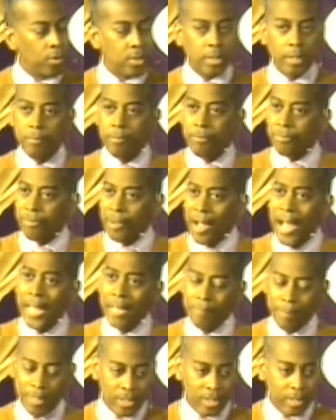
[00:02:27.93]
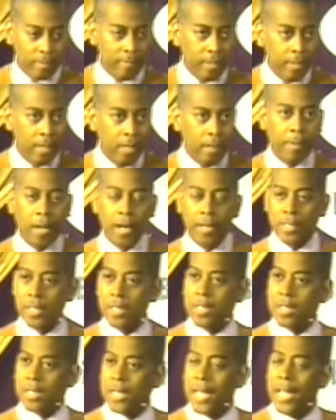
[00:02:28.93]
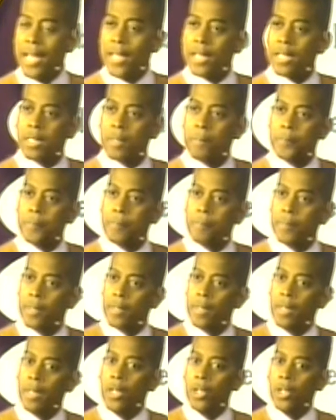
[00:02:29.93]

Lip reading: of those confinements, because he says,